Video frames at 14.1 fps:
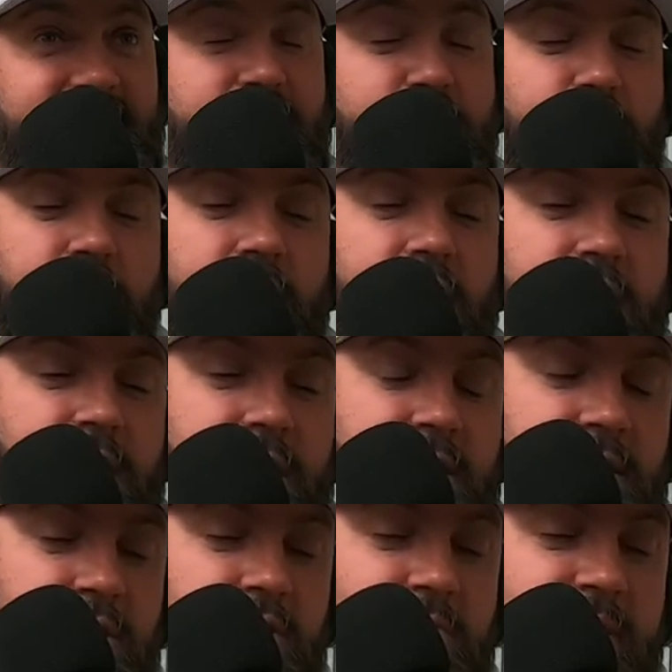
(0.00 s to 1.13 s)
kidding. Uh,
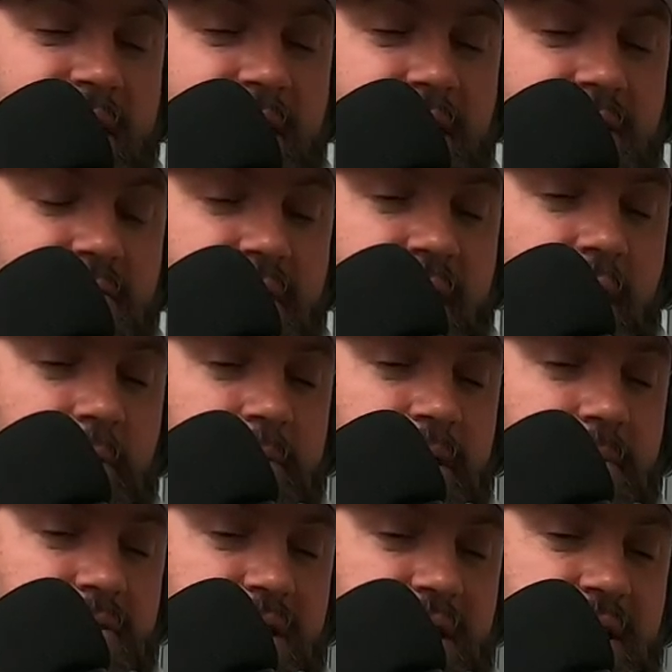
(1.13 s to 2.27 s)
you may have helped
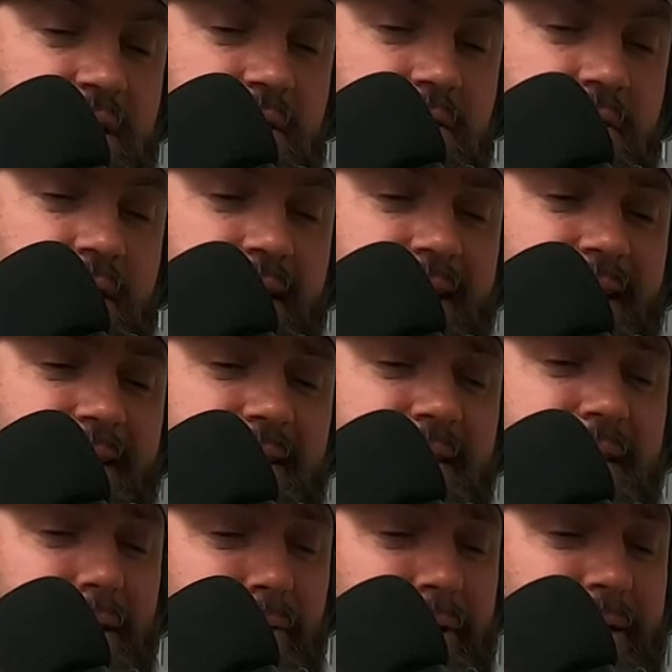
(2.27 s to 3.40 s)
them secure a
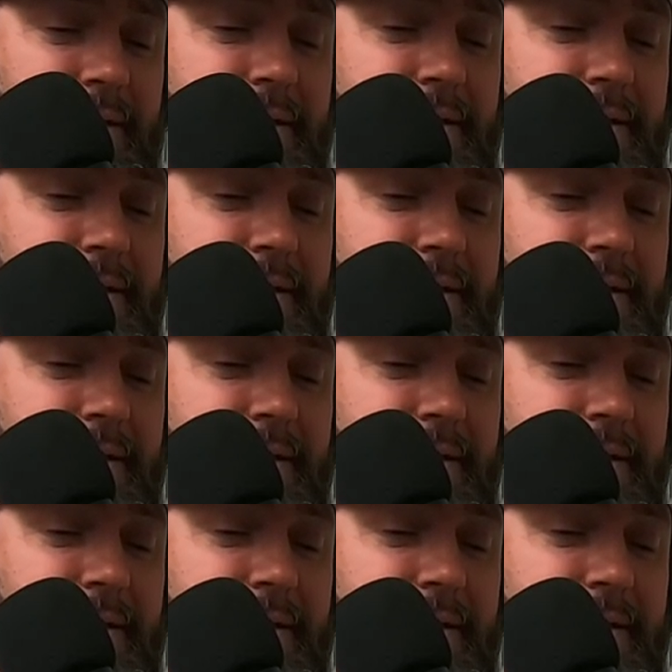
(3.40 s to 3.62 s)
Series